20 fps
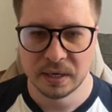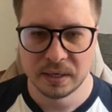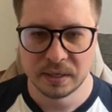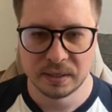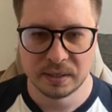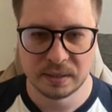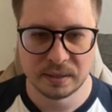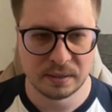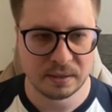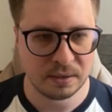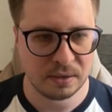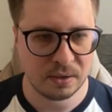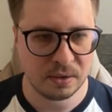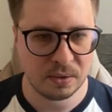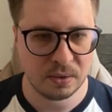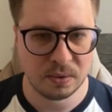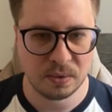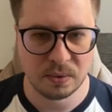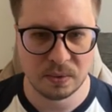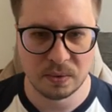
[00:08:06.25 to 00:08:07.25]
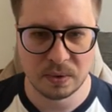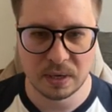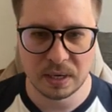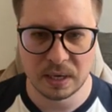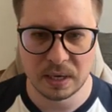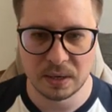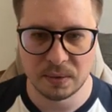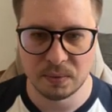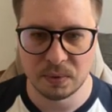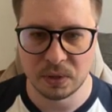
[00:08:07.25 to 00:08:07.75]
So
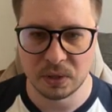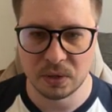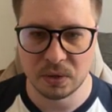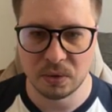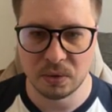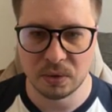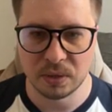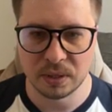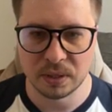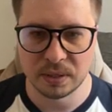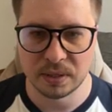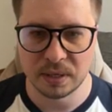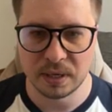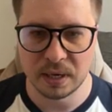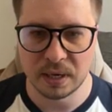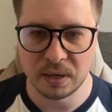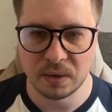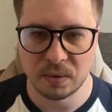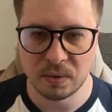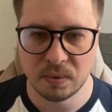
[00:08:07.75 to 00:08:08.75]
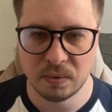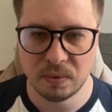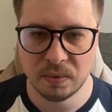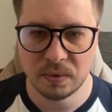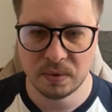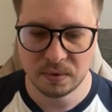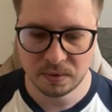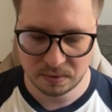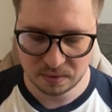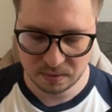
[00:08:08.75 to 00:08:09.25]
I will call it
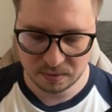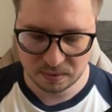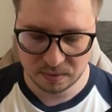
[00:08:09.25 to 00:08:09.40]
auth.